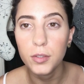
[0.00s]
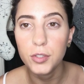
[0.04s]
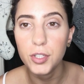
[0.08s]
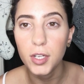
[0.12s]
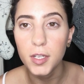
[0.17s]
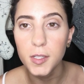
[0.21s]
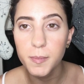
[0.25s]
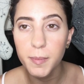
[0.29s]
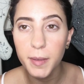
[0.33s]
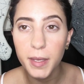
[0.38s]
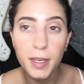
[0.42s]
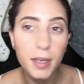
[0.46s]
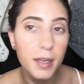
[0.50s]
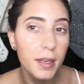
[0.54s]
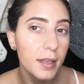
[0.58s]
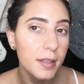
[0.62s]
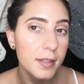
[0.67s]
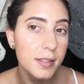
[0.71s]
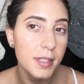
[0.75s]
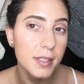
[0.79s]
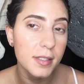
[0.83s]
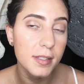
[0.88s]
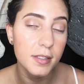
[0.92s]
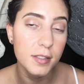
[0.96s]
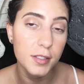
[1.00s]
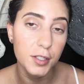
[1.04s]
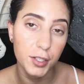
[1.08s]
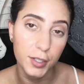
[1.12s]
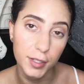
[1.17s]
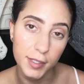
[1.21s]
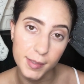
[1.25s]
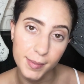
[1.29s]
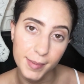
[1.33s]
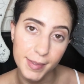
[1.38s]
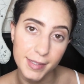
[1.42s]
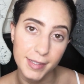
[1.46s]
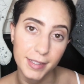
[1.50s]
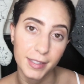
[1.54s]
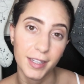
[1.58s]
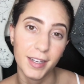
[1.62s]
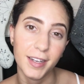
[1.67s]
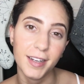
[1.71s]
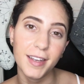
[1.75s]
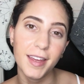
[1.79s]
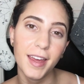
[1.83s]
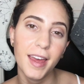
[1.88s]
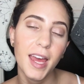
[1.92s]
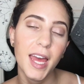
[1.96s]
just because this is a Christmas
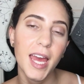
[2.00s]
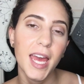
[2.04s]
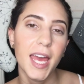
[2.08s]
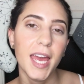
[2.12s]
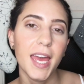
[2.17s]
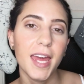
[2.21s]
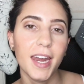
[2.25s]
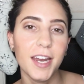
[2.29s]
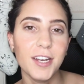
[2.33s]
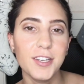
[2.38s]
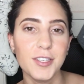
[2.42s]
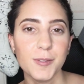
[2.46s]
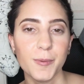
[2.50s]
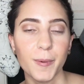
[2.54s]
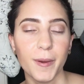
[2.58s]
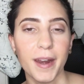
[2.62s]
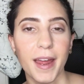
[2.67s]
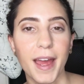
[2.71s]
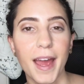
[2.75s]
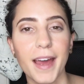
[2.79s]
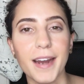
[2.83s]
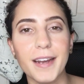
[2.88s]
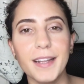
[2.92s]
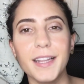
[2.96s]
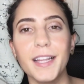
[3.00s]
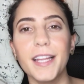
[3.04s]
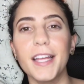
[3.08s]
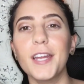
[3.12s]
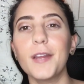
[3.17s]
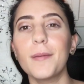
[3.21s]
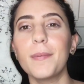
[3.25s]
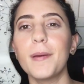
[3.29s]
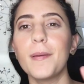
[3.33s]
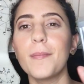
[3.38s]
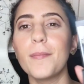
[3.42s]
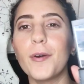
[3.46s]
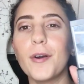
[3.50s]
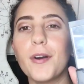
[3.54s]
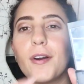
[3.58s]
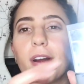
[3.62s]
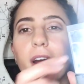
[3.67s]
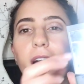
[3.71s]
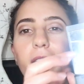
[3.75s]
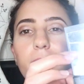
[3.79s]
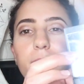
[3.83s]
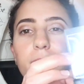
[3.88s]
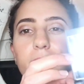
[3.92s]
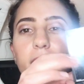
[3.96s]
look and I just want to add a little bit
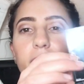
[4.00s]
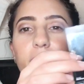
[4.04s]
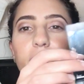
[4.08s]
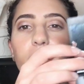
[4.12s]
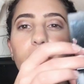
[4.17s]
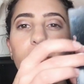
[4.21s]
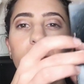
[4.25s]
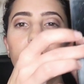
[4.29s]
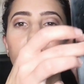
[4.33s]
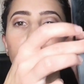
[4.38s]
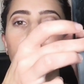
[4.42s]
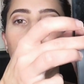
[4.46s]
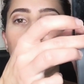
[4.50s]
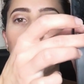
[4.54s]
more, I'm going to go in